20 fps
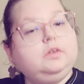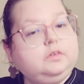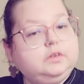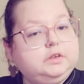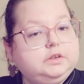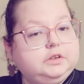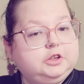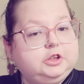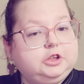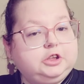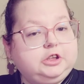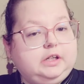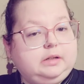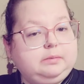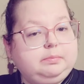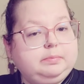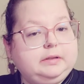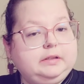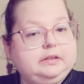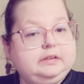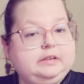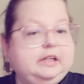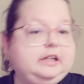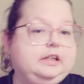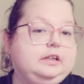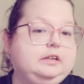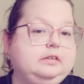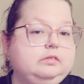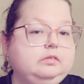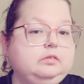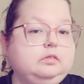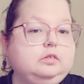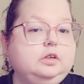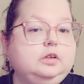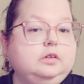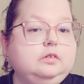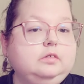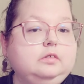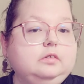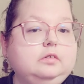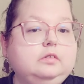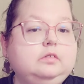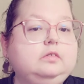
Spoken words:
going shopping, like, nope.